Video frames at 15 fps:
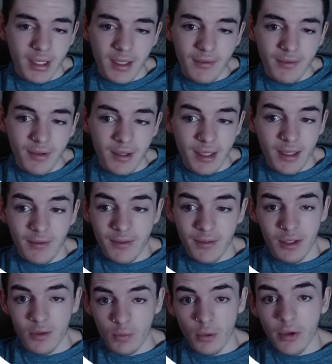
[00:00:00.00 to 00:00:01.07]
if it
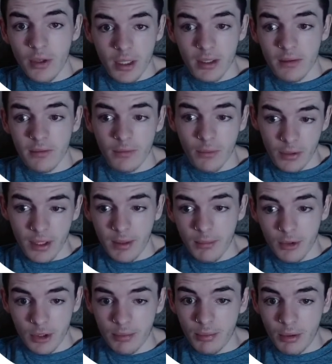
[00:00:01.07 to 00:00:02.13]
is working for them,
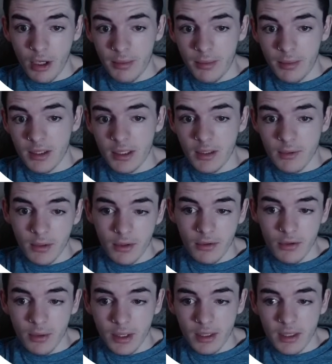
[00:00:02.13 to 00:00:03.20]
which it probably is, that's why they're
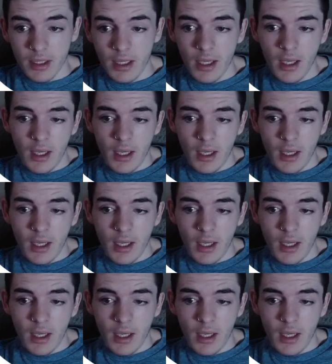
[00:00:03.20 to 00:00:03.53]
doing it,